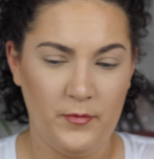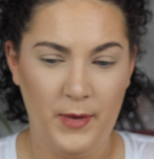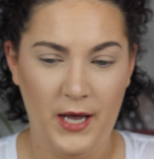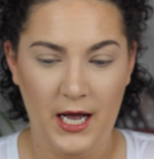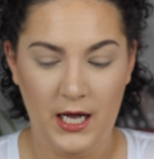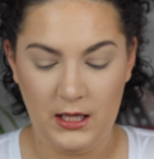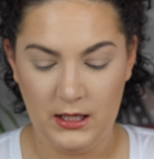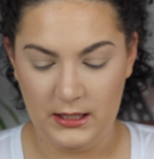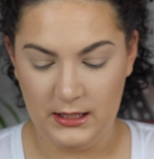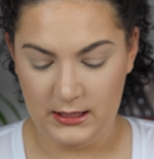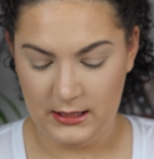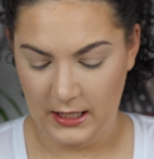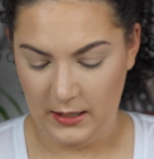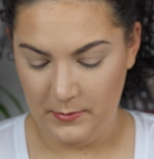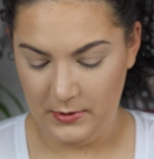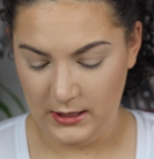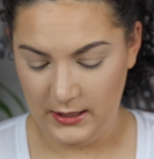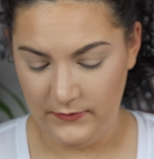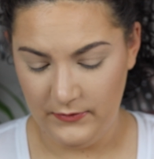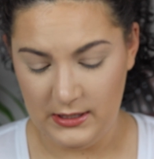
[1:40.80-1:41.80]
palette. I
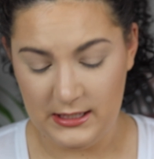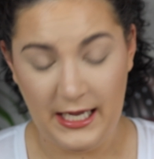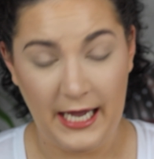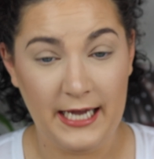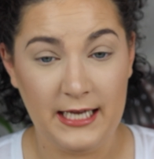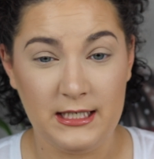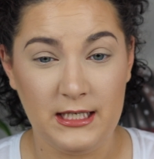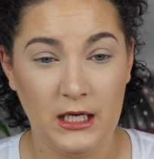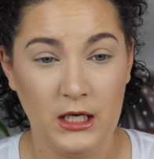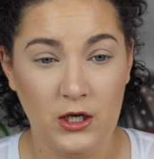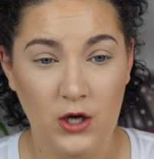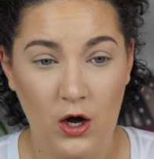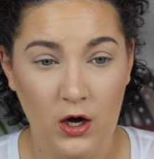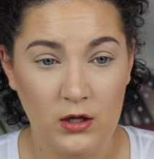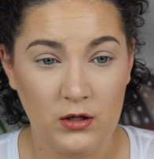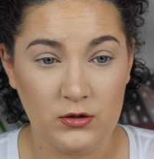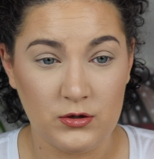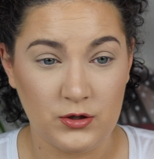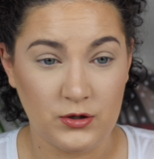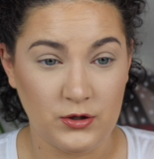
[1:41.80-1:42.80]
believe it's
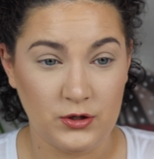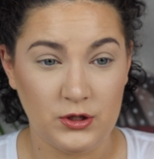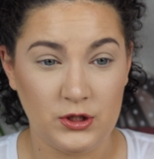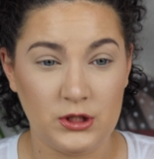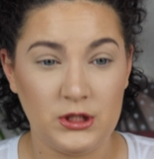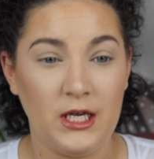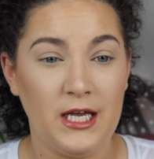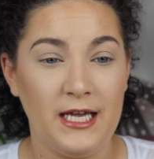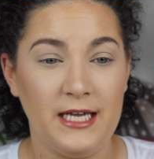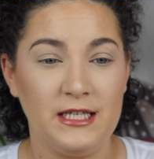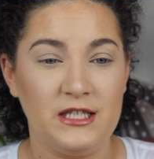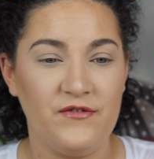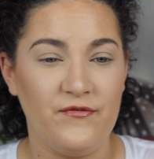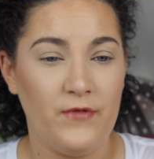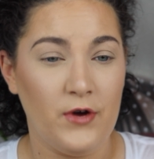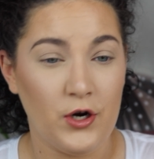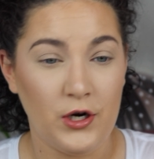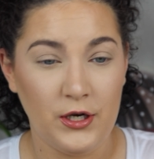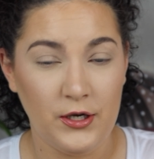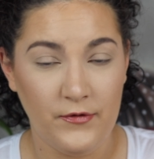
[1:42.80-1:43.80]
$18. It's
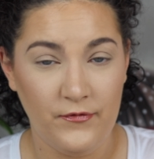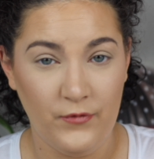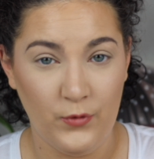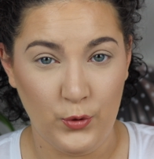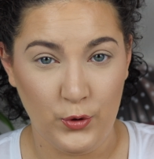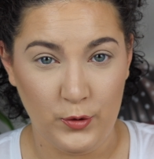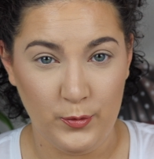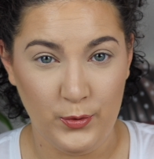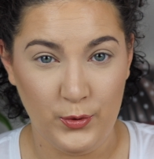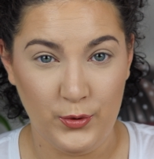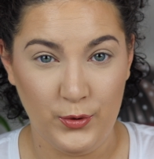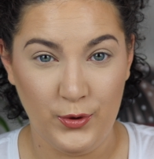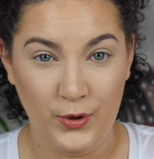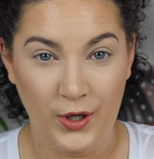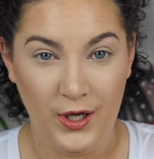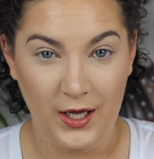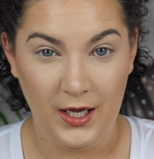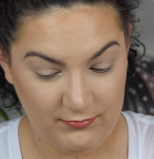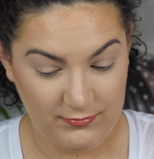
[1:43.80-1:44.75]
very affordable.